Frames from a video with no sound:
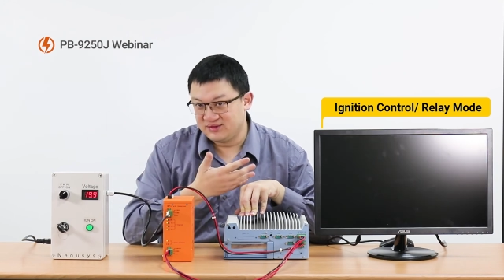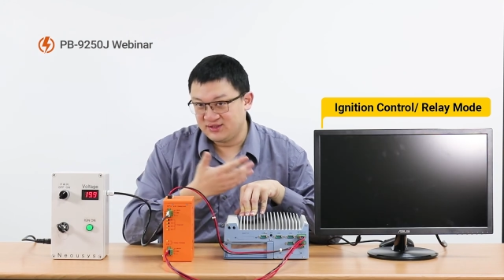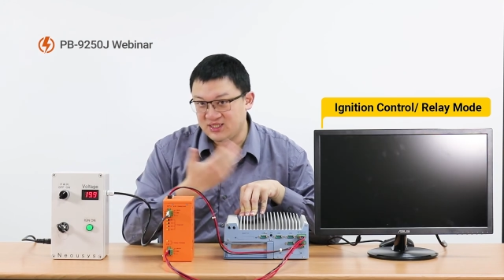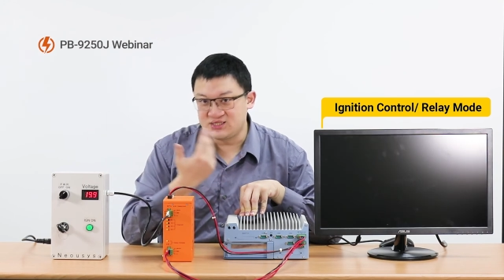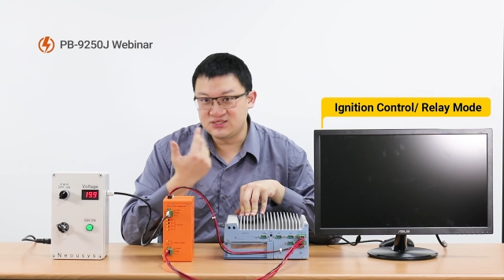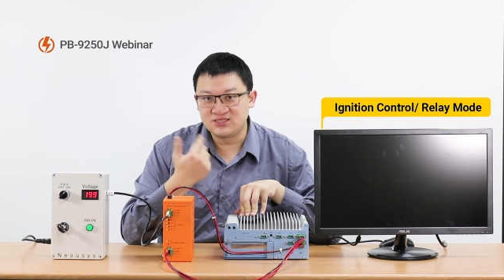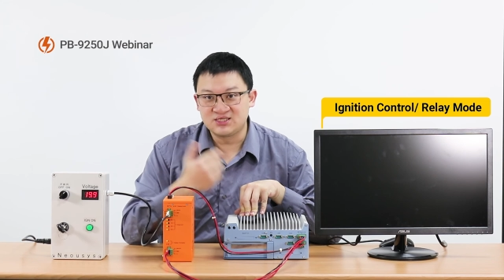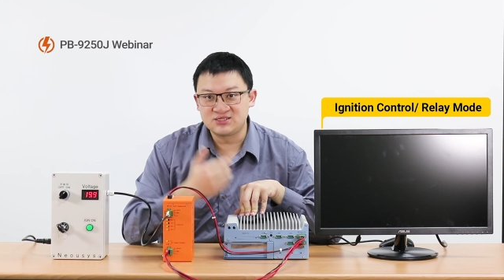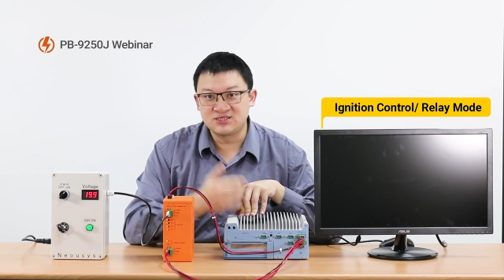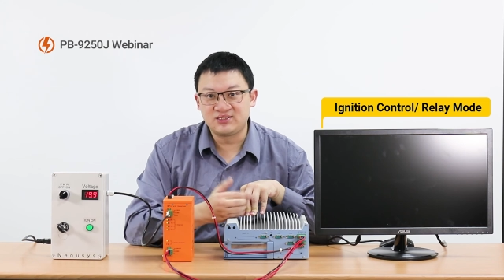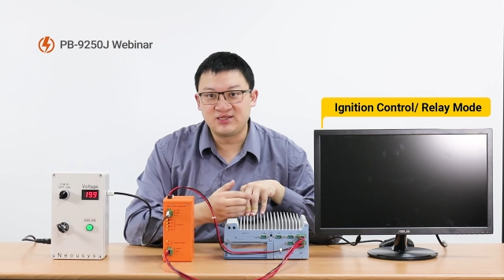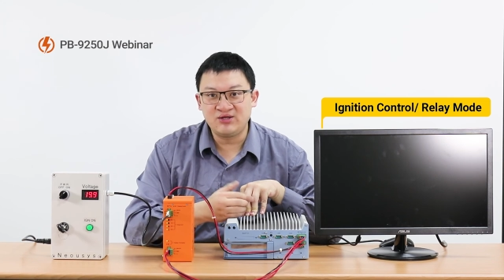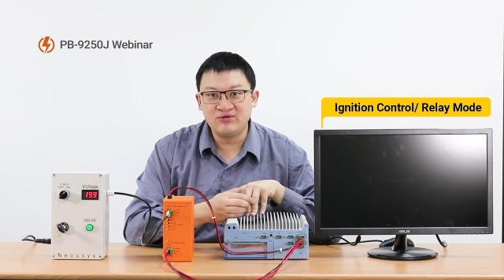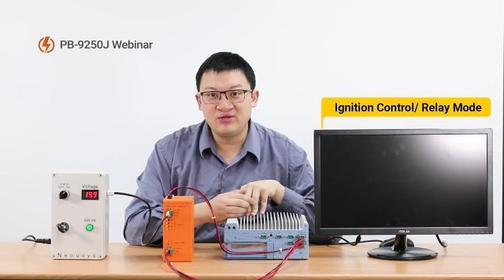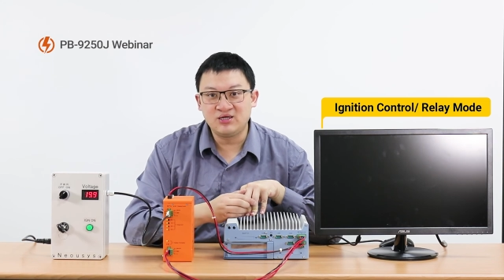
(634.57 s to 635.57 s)
this is the
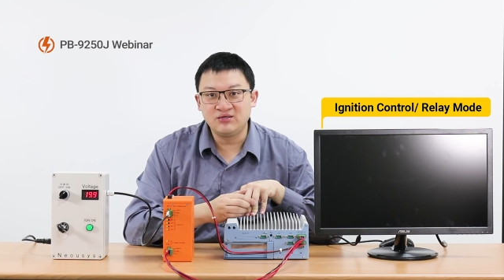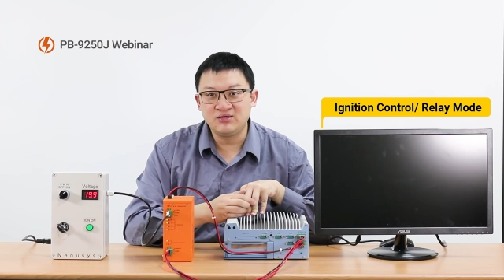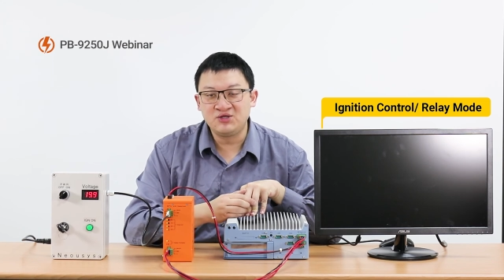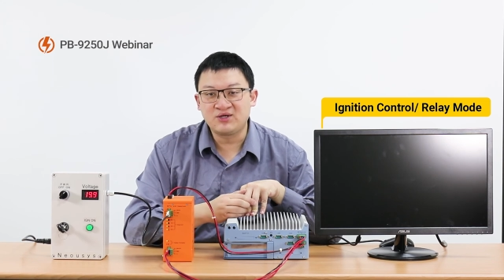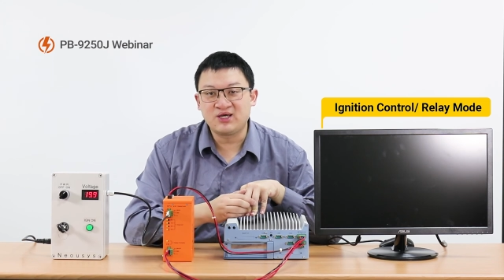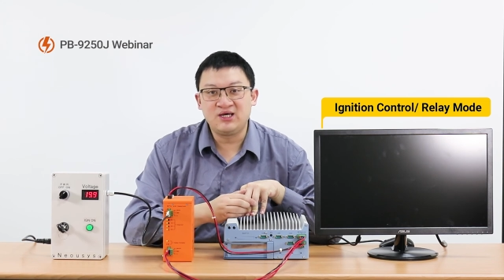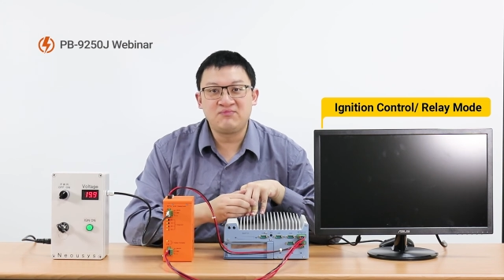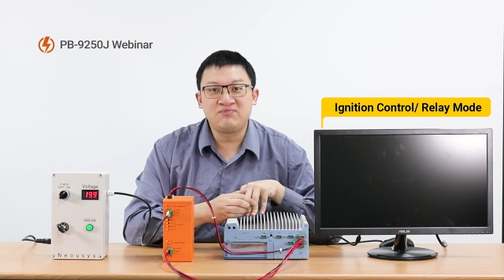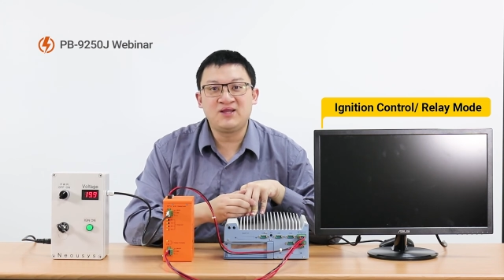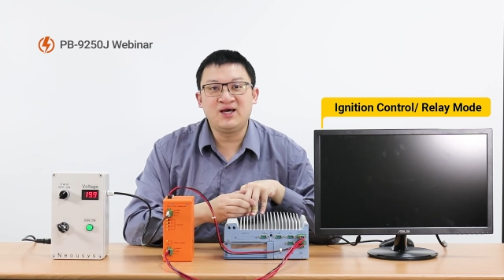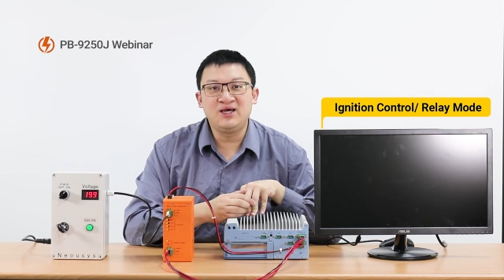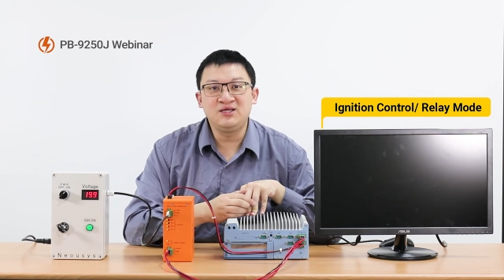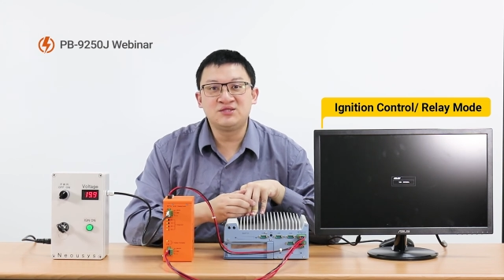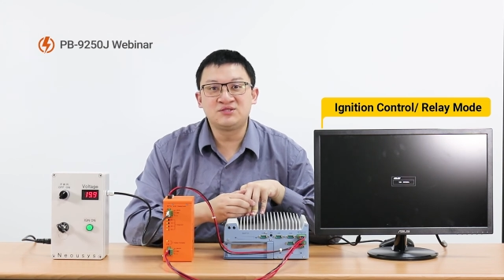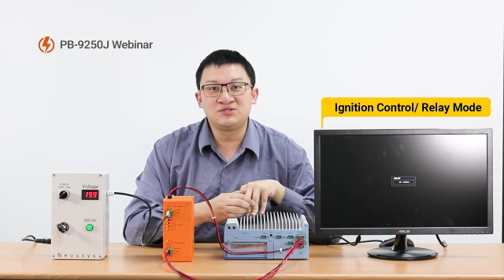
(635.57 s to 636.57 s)
scenario you can
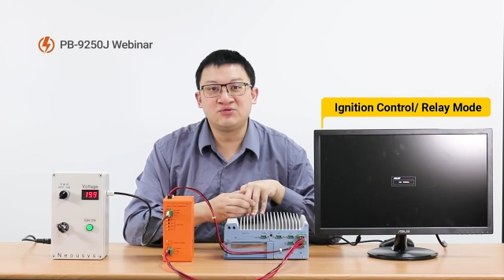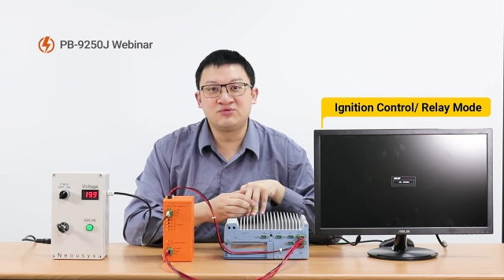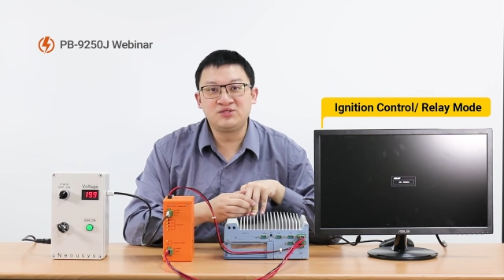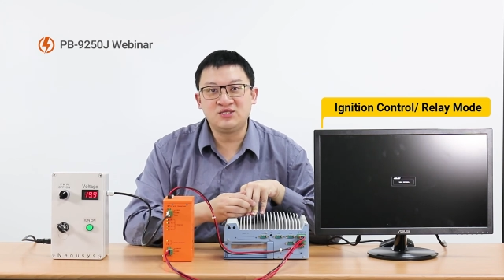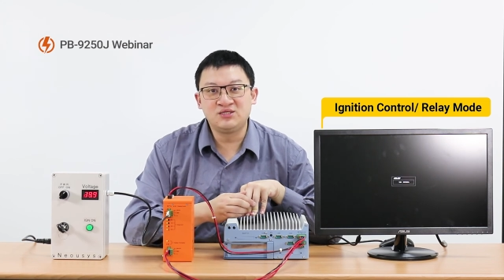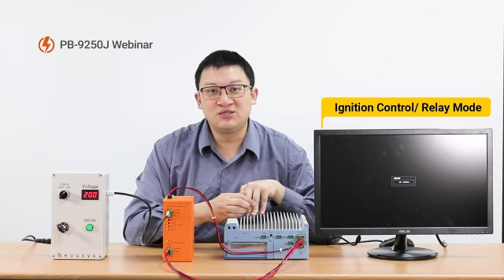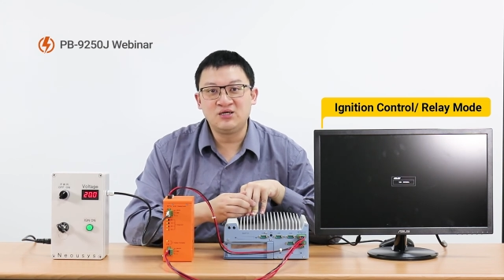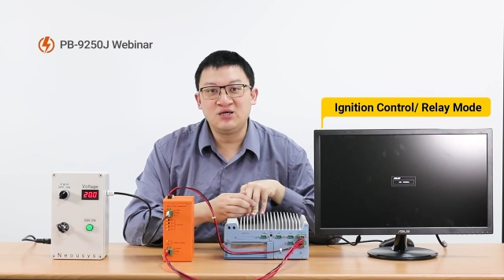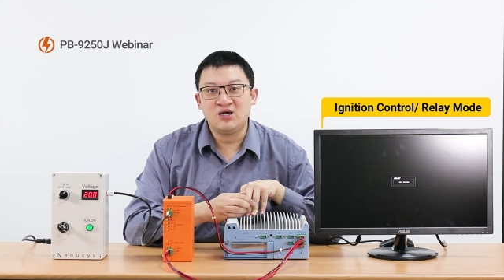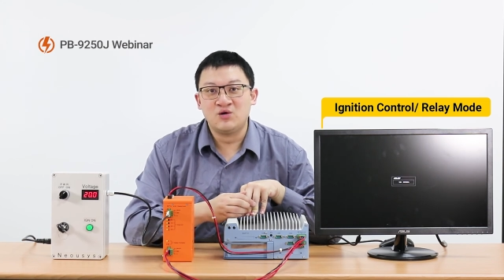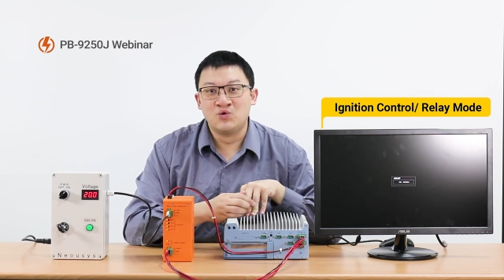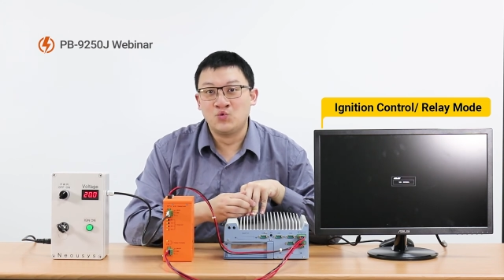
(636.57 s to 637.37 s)
apply to your